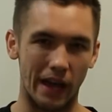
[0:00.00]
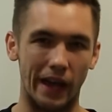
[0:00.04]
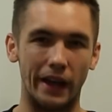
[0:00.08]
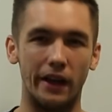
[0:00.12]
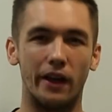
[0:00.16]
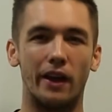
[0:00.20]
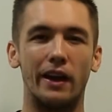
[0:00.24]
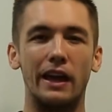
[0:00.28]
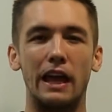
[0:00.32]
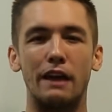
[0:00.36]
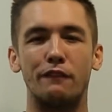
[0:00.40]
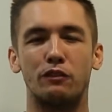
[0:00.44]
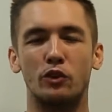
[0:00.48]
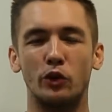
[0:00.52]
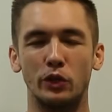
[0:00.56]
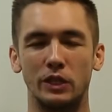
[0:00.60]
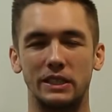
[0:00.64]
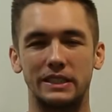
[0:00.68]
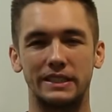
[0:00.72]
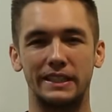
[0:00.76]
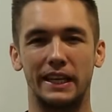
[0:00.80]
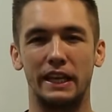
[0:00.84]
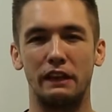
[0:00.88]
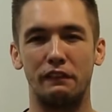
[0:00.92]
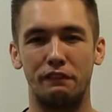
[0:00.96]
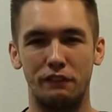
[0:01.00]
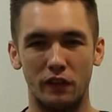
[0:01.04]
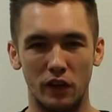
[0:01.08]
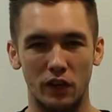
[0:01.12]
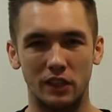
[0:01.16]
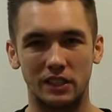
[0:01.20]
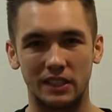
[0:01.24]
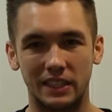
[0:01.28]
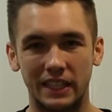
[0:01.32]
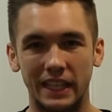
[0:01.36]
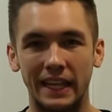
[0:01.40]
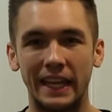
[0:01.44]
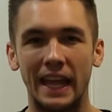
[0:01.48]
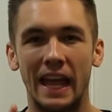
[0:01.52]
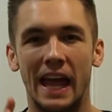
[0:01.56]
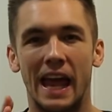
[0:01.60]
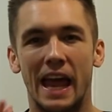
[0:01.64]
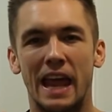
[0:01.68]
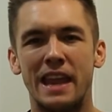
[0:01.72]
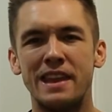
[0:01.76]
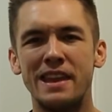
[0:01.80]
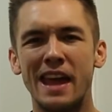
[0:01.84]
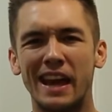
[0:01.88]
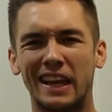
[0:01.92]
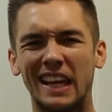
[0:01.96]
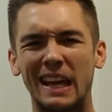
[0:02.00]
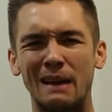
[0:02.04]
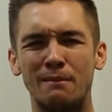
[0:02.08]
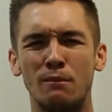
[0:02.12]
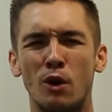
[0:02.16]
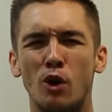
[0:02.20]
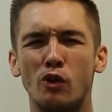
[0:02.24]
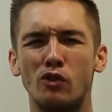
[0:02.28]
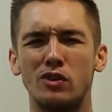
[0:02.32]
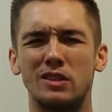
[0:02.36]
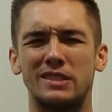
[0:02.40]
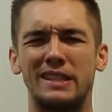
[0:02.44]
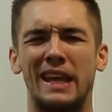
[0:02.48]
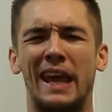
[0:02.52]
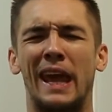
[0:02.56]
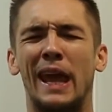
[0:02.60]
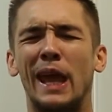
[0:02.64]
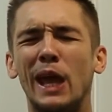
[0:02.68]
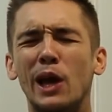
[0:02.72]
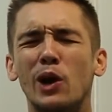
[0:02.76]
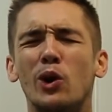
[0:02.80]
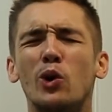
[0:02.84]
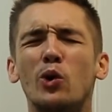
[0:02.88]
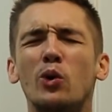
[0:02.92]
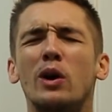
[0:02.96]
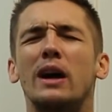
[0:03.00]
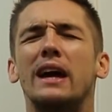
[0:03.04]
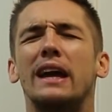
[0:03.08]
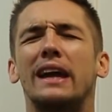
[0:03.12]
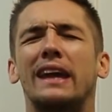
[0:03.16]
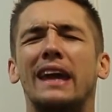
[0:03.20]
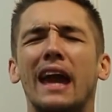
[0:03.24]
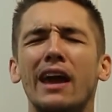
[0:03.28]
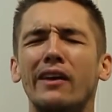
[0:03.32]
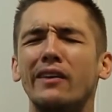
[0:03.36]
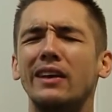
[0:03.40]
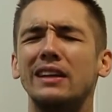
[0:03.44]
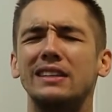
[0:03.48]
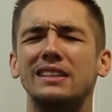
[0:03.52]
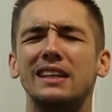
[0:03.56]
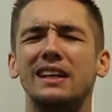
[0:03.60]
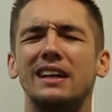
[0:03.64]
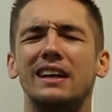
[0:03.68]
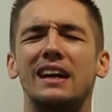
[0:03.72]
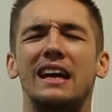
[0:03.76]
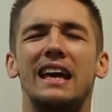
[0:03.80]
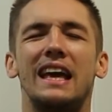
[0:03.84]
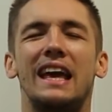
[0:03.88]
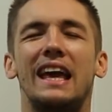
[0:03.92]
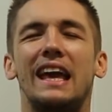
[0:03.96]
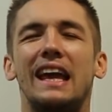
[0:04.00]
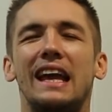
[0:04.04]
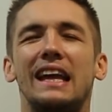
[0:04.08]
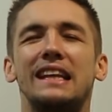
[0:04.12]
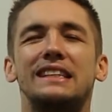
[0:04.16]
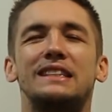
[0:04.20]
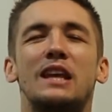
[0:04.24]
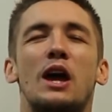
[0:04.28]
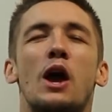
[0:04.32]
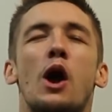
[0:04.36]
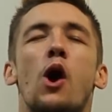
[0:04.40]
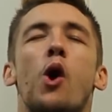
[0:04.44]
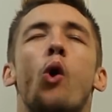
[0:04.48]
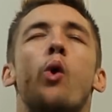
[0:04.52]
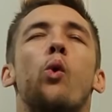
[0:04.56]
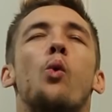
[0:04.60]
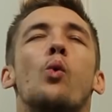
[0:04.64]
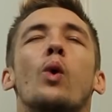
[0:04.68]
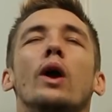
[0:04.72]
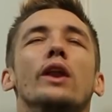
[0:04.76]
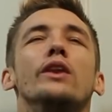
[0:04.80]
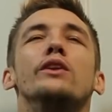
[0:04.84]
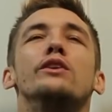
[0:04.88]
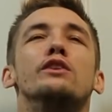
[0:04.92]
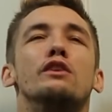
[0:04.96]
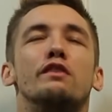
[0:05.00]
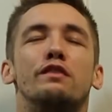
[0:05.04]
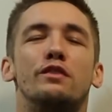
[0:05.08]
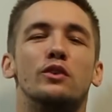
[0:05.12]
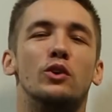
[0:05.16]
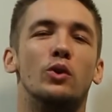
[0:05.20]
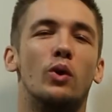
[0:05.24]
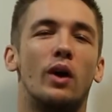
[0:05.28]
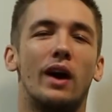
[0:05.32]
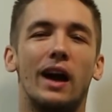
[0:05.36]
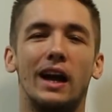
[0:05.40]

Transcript: And I have got to say, firstly, Nakamura's heel character is wonderful.